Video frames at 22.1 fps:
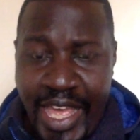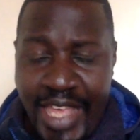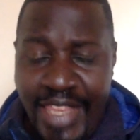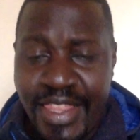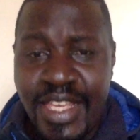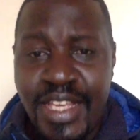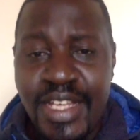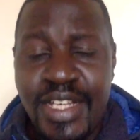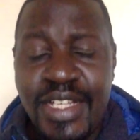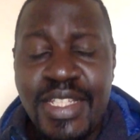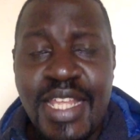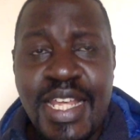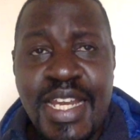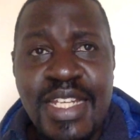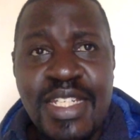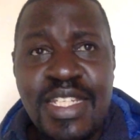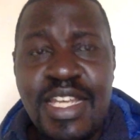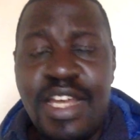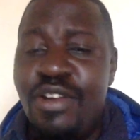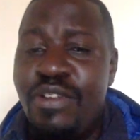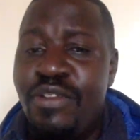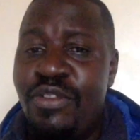I think the
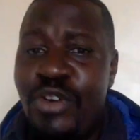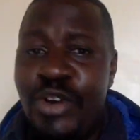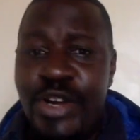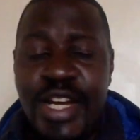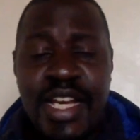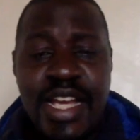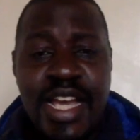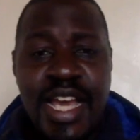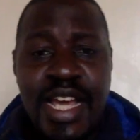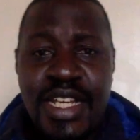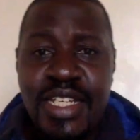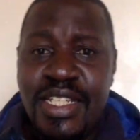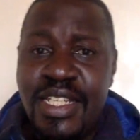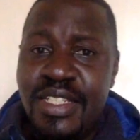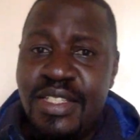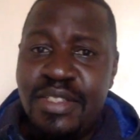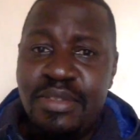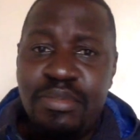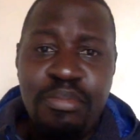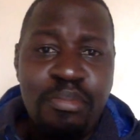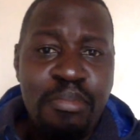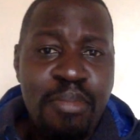return of Odegaard
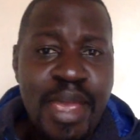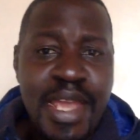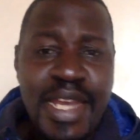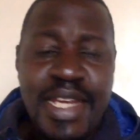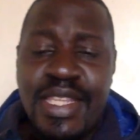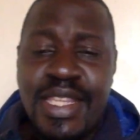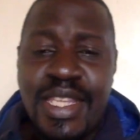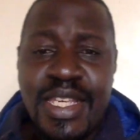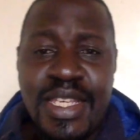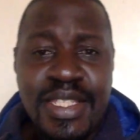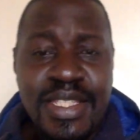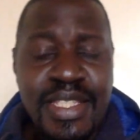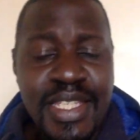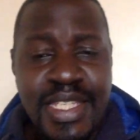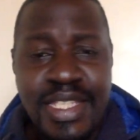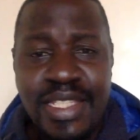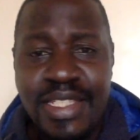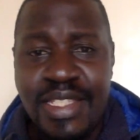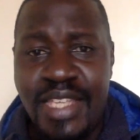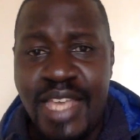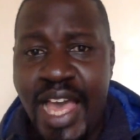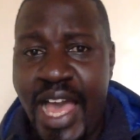just made things
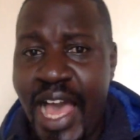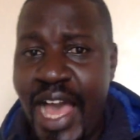easier.